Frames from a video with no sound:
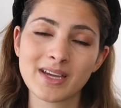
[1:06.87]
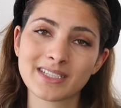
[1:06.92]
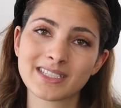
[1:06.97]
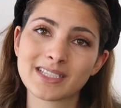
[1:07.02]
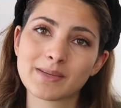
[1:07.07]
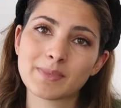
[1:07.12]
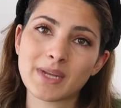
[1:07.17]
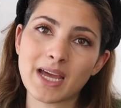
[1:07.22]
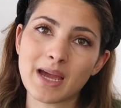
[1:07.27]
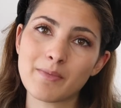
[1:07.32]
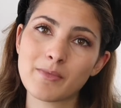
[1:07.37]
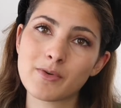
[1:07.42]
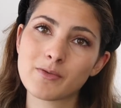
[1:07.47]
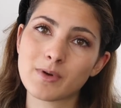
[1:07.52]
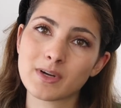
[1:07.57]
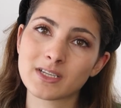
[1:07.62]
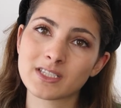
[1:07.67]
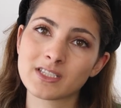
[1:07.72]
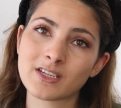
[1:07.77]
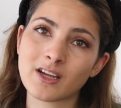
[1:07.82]
September
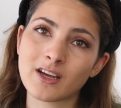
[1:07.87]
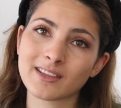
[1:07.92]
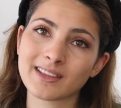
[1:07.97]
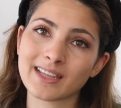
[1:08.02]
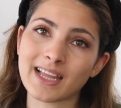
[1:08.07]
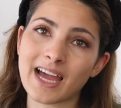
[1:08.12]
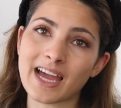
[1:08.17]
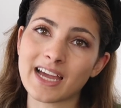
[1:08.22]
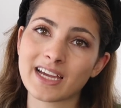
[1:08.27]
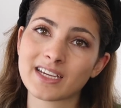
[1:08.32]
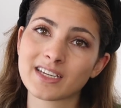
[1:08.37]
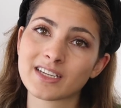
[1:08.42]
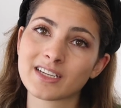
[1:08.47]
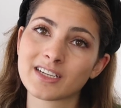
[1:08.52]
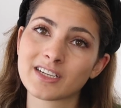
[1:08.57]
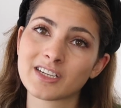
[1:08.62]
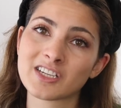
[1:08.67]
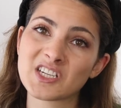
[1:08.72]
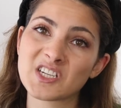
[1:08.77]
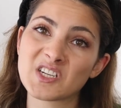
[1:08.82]
was not like
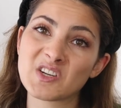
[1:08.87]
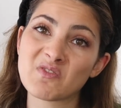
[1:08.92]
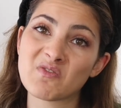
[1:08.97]
the